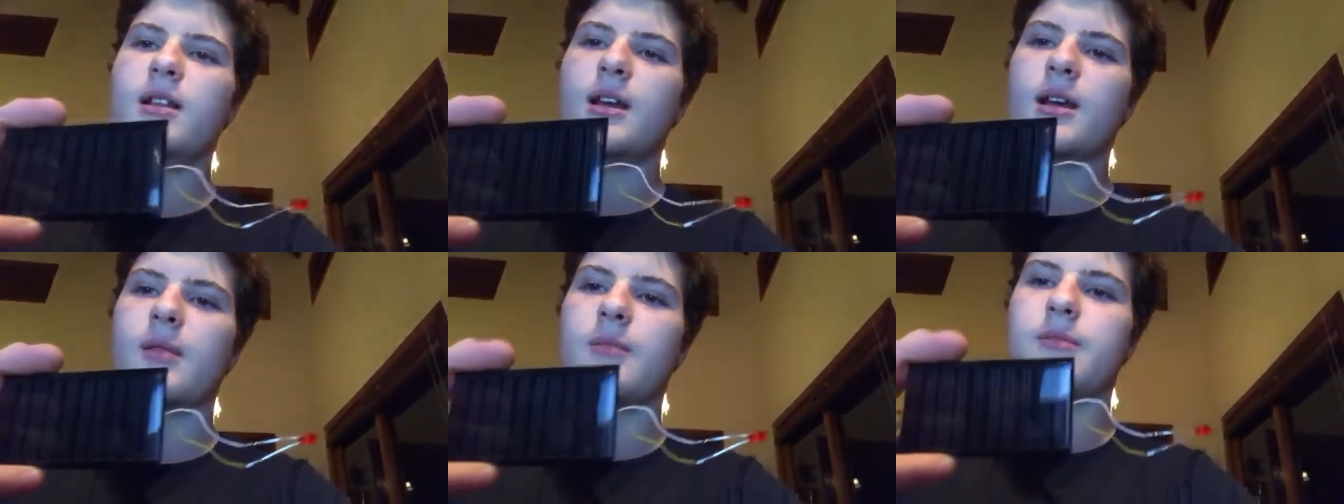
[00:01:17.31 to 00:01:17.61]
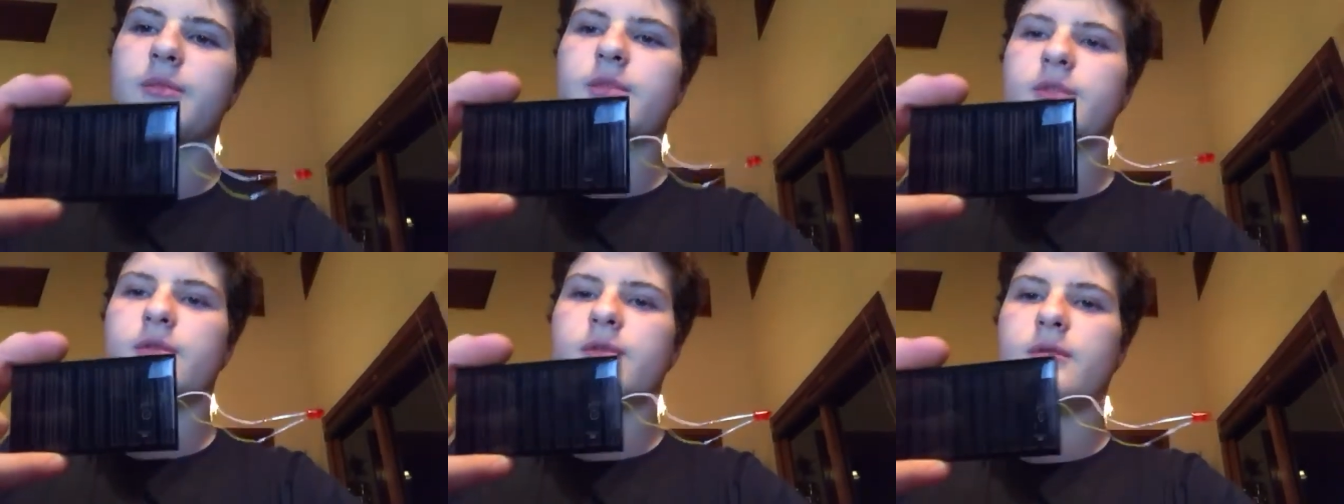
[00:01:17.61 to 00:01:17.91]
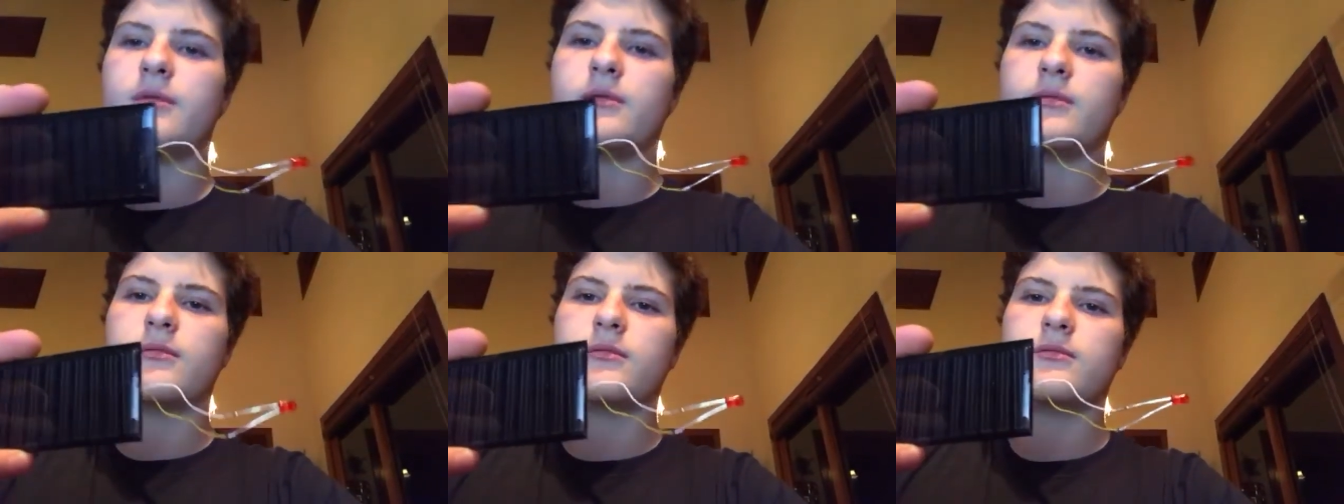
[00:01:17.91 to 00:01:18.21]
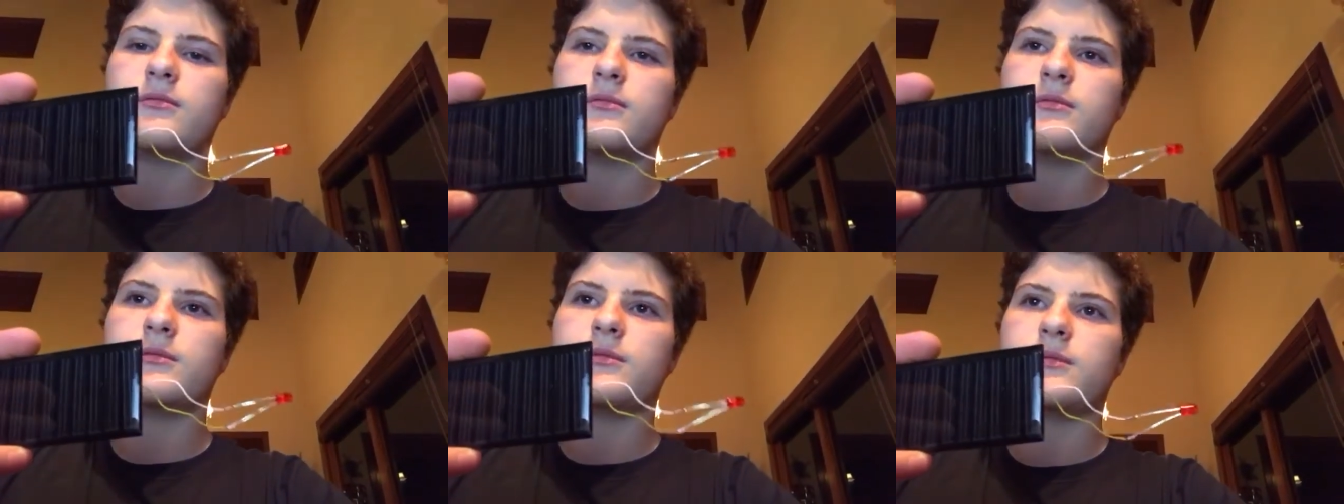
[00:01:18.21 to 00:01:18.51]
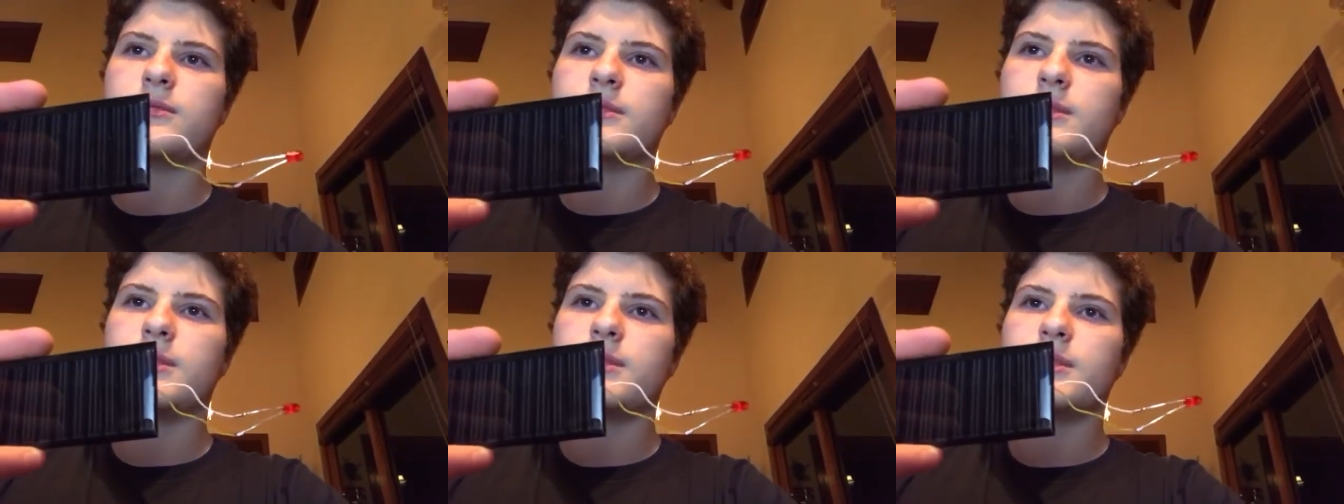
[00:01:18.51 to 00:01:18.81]
lamp.
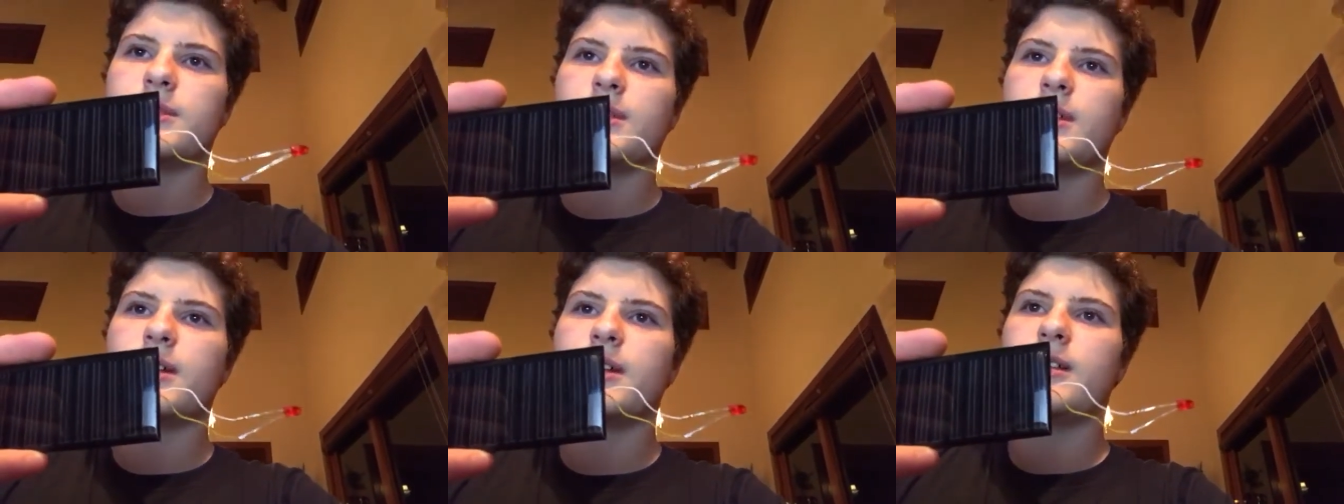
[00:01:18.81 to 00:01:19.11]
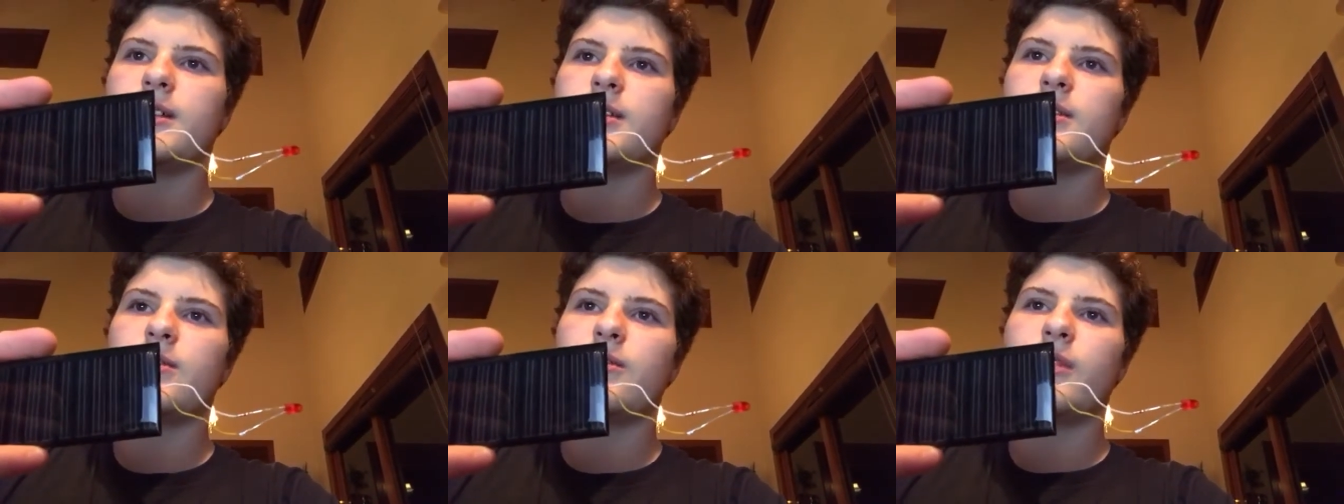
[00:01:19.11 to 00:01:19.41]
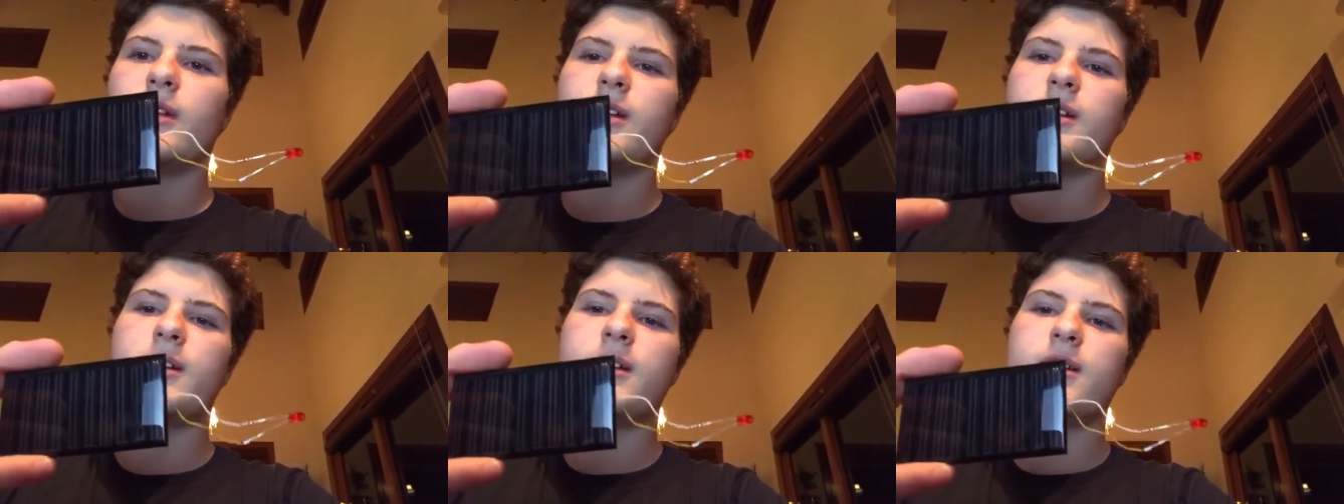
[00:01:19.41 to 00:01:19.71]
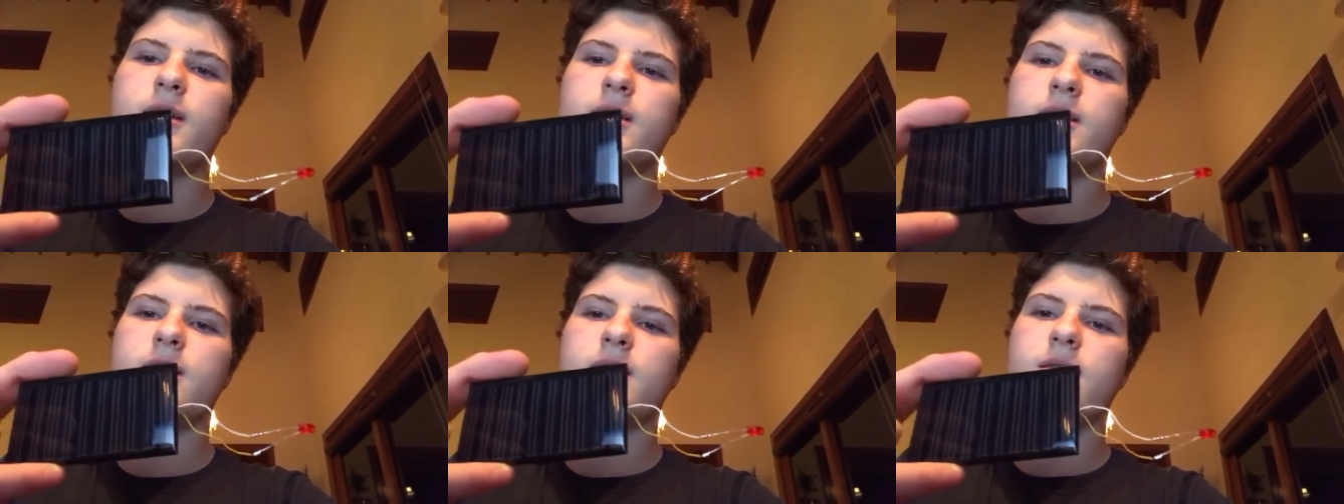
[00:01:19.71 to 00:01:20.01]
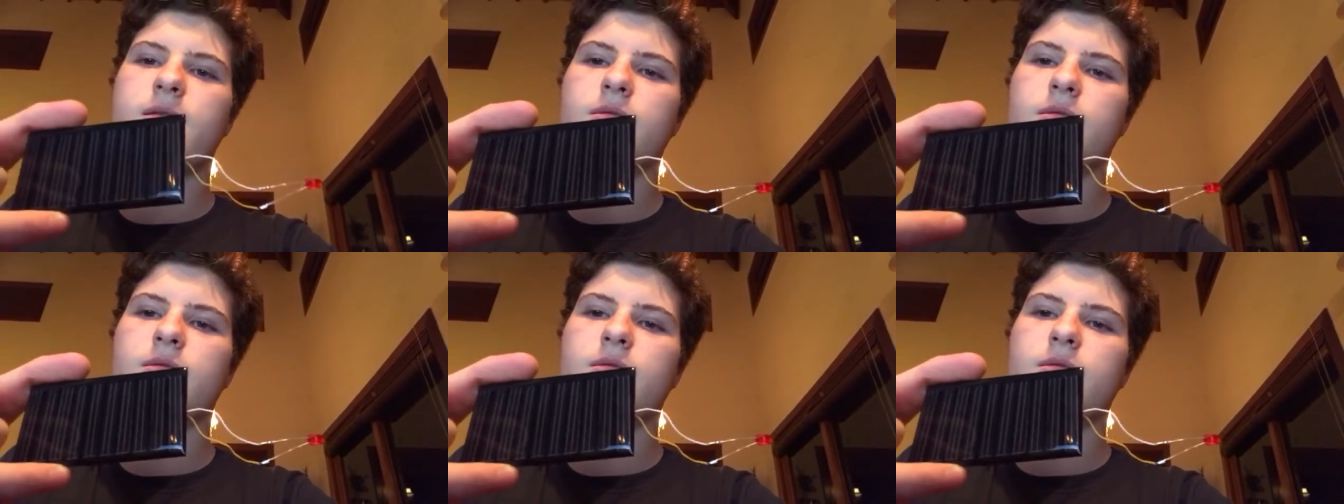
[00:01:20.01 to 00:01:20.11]
And when it